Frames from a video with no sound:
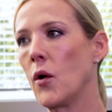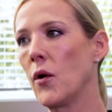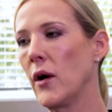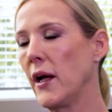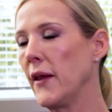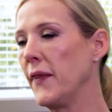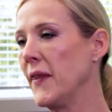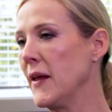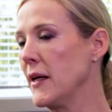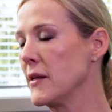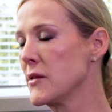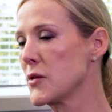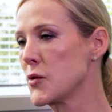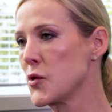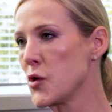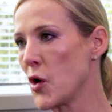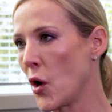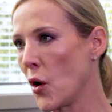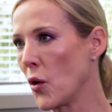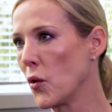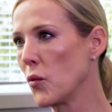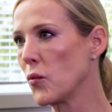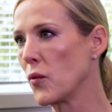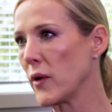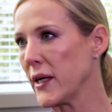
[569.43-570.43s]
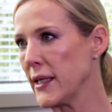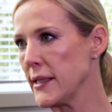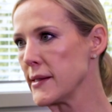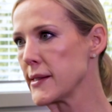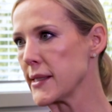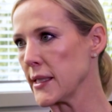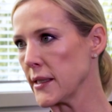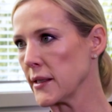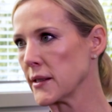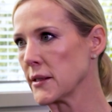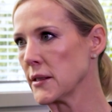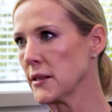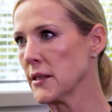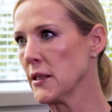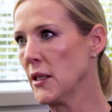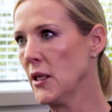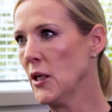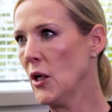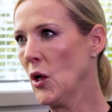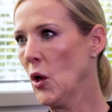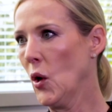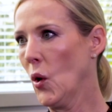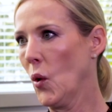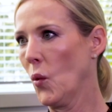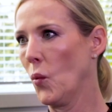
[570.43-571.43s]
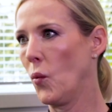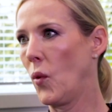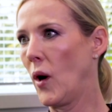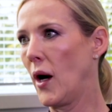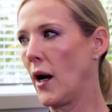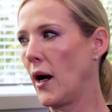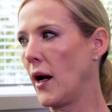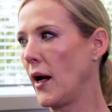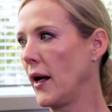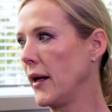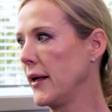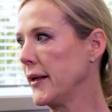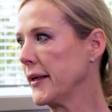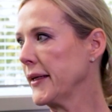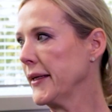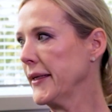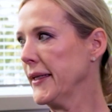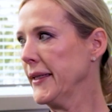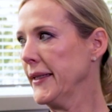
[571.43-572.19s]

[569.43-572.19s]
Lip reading: and there's no reason why